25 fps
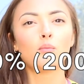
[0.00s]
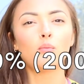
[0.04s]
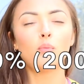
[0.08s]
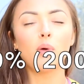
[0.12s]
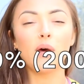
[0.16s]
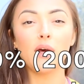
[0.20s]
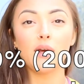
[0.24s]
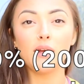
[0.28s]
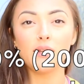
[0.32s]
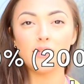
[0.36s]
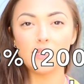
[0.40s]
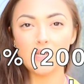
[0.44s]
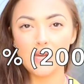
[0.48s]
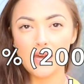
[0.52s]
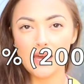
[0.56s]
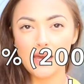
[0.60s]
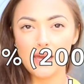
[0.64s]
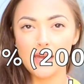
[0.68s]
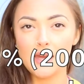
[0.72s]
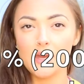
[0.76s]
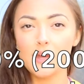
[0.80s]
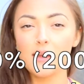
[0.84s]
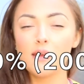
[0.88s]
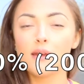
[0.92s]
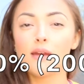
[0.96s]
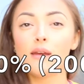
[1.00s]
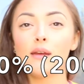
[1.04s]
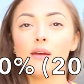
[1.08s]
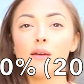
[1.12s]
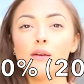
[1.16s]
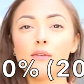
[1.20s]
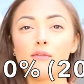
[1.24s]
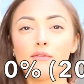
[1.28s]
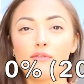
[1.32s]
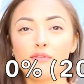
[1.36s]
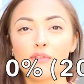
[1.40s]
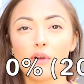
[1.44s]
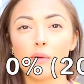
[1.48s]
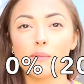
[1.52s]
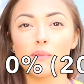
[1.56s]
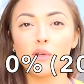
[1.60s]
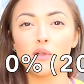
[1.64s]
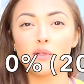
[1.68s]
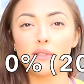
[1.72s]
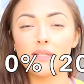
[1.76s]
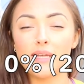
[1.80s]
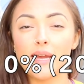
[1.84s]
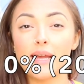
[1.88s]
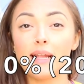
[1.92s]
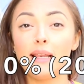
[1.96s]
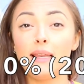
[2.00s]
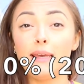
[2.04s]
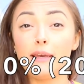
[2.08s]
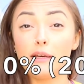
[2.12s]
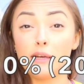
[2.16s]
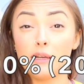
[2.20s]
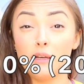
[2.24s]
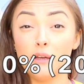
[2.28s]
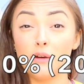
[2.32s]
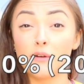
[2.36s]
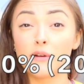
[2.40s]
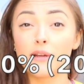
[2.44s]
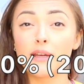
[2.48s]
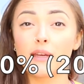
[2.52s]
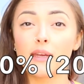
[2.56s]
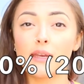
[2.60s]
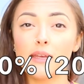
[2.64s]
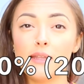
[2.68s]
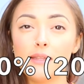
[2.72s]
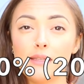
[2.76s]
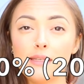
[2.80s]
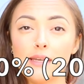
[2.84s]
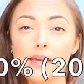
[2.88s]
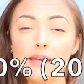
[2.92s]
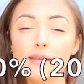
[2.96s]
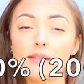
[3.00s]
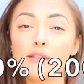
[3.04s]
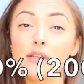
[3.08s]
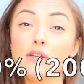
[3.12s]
per day from your daily caloric intake.